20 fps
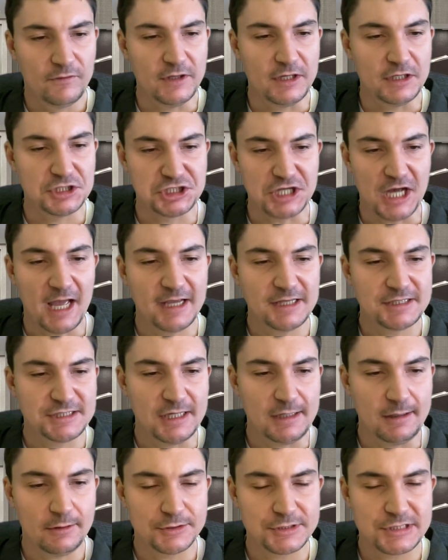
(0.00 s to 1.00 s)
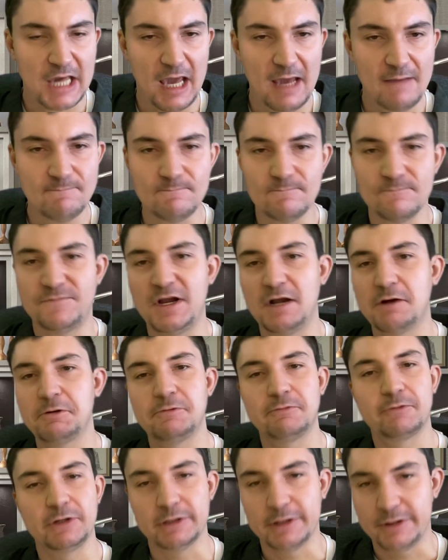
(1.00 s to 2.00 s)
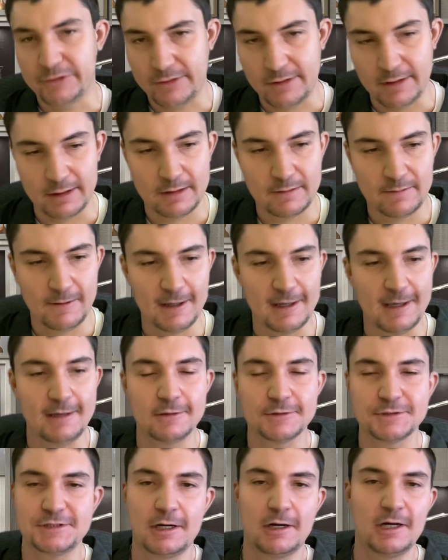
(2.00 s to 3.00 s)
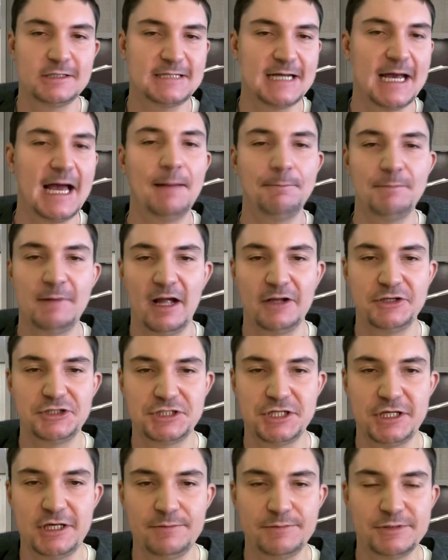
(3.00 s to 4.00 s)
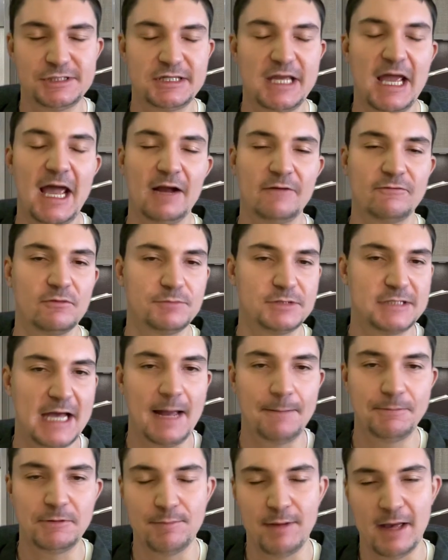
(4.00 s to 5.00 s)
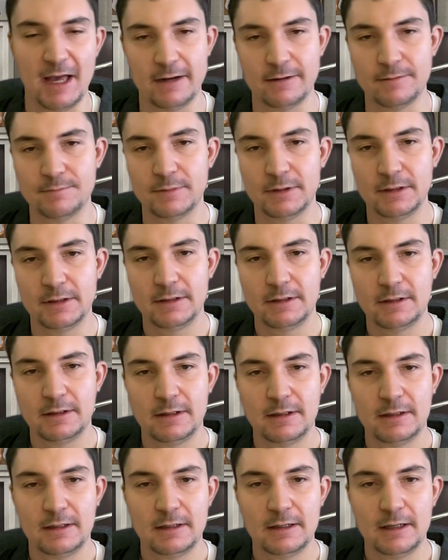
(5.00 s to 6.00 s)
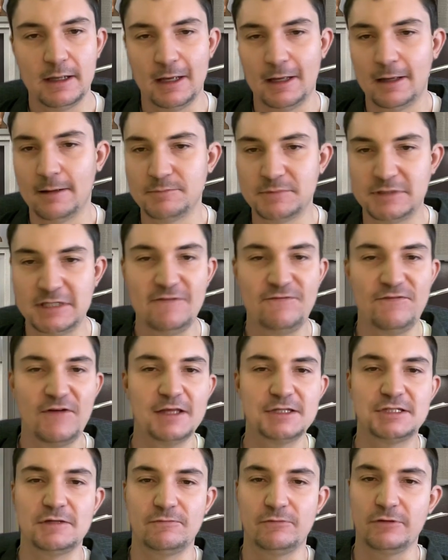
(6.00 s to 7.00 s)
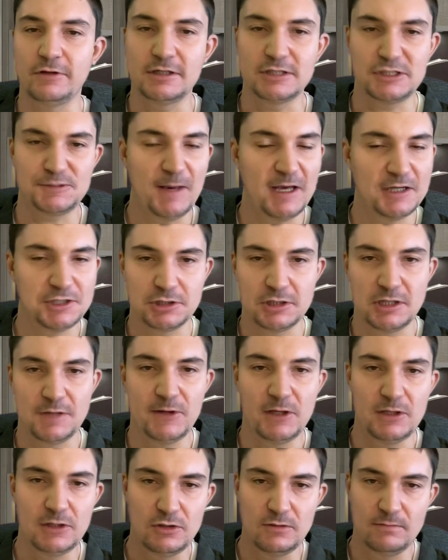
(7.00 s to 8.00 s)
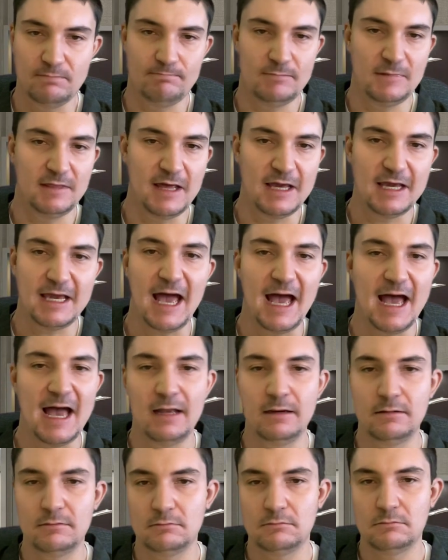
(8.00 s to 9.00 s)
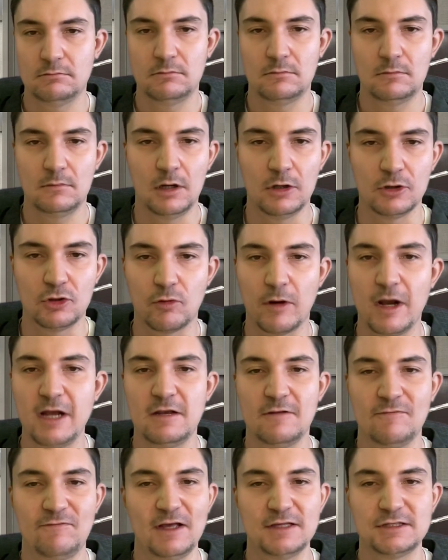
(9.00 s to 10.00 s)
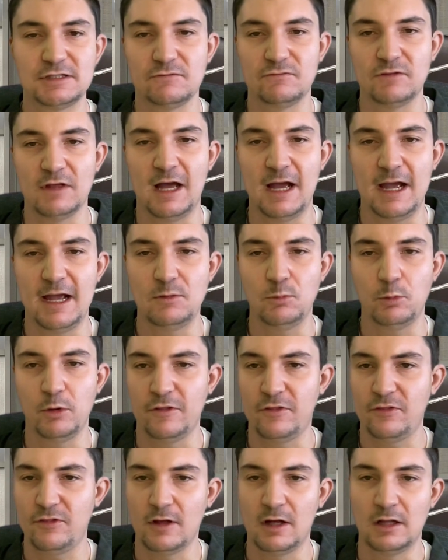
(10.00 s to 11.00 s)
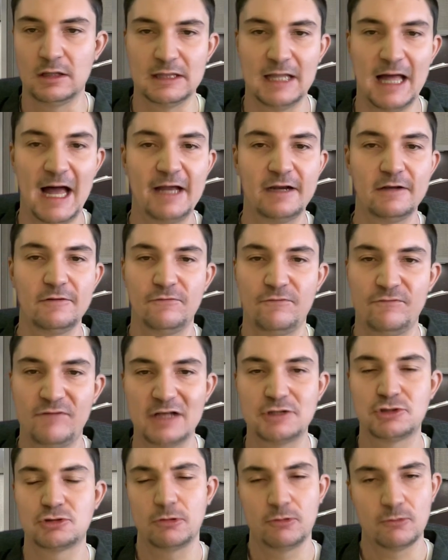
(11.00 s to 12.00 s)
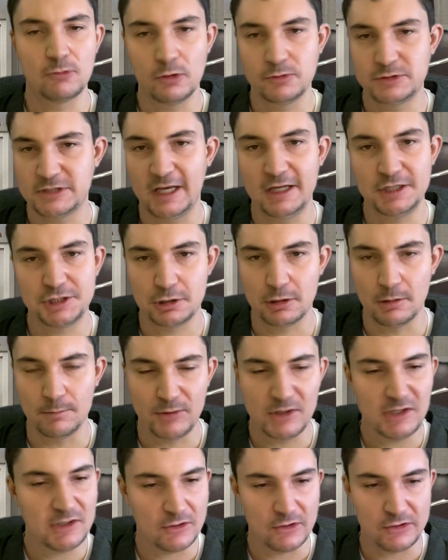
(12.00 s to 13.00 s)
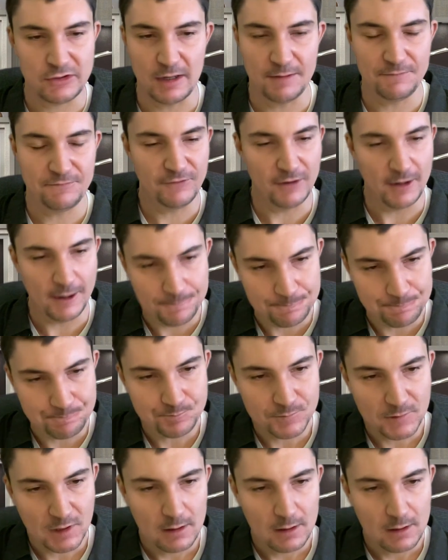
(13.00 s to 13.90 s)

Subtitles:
The Giants-Eagles game, very realistic. The Eagles are a top-notch team, stacked from top to bottom. Defensively especially. I mean, they got a great defensive line with a lot of veteran rotational pieces up front.